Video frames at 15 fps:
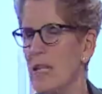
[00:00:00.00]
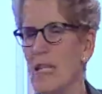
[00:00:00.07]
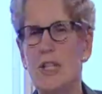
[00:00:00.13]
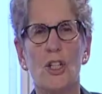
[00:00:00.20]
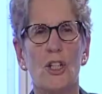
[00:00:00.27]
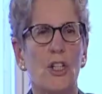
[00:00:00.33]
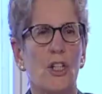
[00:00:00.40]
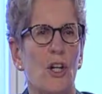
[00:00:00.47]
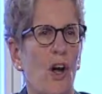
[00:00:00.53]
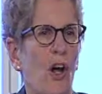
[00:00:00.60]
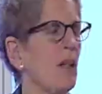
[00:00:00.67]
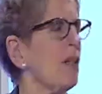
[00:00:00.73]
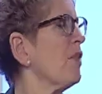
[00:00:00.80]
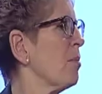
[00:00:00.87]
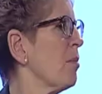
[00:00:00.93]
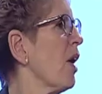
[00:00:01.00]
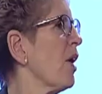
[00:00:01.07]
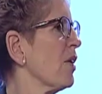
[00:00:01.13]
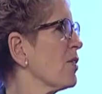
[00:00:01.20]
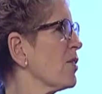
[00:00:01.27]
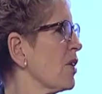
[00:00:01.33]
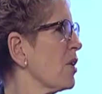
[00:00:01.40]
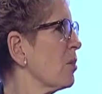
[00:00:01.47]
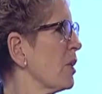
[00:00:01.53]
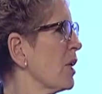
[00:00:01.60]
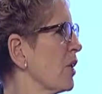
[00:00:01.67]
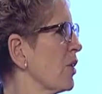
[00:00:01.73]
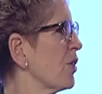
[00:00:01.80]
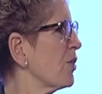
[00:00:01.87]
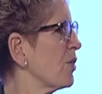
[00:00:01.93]
need, to, look at all of the models that are
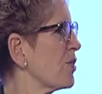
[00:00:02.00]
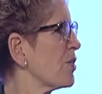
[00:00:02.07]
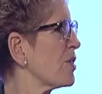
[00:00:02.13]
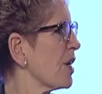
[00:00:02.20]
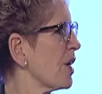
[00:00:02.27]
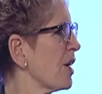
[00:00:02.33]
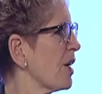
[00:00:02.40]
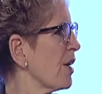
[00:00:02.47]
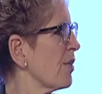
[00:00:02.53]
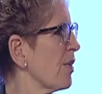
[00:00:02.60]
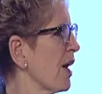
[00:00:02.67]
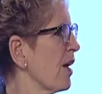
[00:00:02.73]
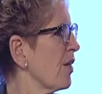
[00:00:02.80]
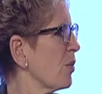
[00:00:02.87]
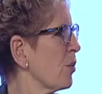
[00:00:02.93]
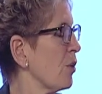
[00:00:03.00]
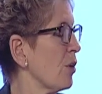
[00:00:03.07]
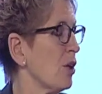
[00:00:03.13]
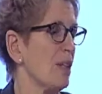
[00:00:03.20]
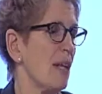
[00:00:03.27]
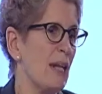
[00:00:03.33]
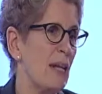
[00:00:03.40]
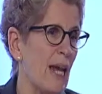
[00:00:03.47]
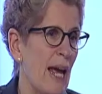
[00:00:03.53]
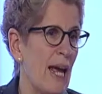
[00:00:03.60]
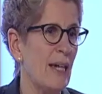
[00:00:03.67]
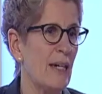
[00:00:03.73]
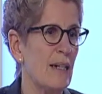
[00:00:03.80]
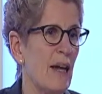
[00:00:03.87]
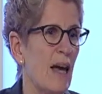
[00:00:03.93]
being used uh, around the world and,
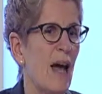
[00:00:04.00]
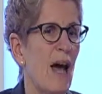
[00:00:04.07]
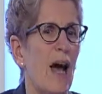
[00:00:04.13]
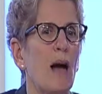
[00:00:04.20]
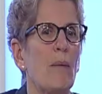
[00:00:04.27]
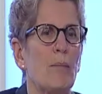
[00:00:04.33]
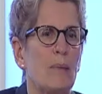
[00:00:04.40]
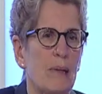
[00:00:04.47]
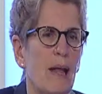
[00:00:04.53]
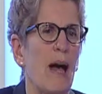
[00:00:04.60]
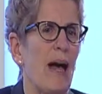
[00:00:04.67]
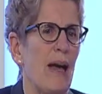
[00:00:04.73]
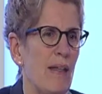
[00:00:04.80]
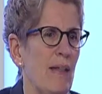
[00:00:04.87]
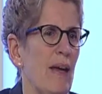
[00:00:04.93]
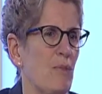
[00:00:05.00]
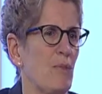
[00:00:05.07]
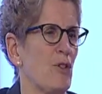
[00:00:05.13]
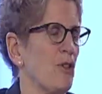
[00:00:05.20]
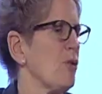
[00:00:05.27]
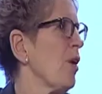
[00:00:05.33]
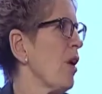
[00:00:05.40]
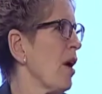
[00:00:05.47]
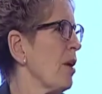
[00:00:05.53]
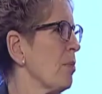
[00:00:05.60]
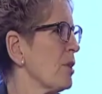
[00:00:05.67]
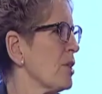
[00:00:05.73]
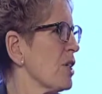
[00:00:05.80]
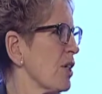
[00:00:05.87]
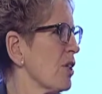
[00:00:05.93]
and apply them to our
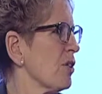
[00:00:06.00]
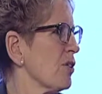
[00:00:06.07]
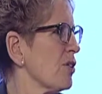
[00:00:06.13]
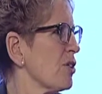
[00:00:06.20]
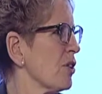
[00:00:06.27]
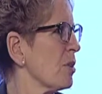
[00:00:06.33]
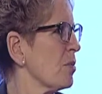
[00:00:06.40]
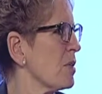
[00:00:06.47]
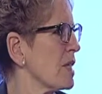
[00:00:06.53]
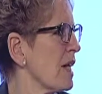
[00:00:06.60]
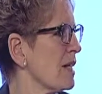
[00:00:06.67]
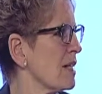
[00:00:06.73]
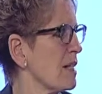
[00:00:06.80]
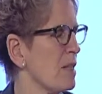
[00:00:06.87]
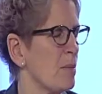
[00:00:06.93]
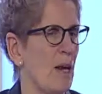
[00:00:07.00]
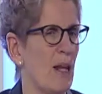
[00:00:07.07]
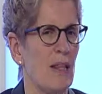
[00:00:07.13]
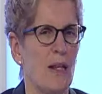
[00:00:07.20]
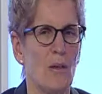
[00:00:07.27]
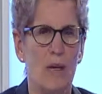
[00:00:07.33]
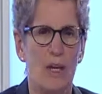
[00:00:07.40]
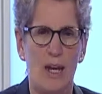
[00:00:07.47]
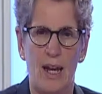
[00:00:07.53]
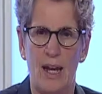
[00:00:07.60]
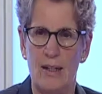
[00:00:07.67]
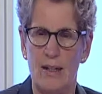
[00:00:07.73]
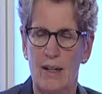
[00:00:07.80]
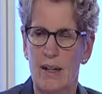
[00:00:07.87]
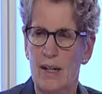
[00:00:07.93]
particular circumstances. But I think we
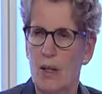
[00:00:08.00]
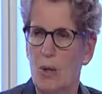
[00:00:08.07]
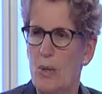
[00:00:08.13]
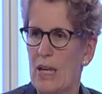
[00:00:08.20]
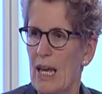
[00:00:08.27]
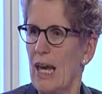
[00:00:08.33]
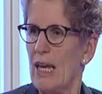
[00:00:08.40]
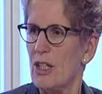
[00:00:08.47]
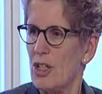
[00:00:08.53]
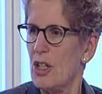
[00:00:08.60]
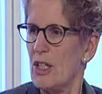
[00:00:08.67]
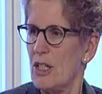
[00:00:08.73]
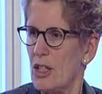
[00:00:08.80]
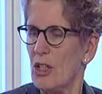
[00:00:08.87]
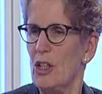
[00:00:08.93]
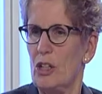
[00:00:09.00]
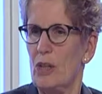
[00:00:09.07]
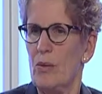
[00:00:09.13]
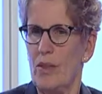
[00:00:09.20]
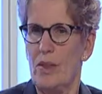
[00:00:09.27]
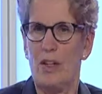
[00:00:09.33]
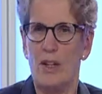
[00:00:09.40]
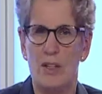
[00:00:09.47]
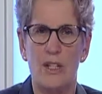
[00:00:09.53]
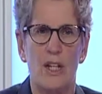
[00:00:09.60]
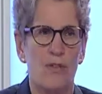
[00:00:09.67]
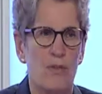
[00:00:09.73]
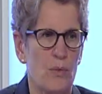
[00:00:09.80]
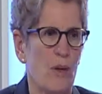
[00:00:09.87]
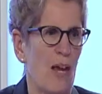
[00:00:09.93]
can't, we can't just look within
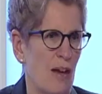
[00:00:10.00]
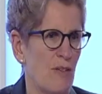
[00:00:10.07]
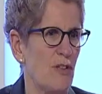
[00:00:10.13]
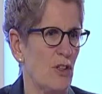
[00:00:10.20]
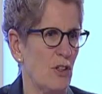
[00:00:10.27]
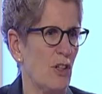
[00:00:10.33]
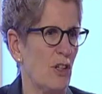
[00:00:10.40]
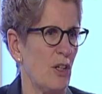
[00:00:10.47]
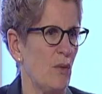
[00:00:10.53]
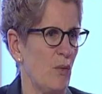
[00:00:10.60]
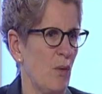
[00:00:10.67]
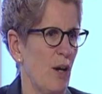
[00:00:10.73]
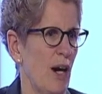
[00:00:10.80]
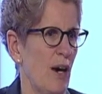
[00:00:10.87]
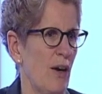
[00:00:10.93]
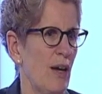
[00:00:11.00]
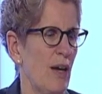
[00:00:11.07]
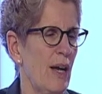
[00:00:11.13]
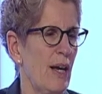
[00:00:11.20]
ourselves. We have to look at where,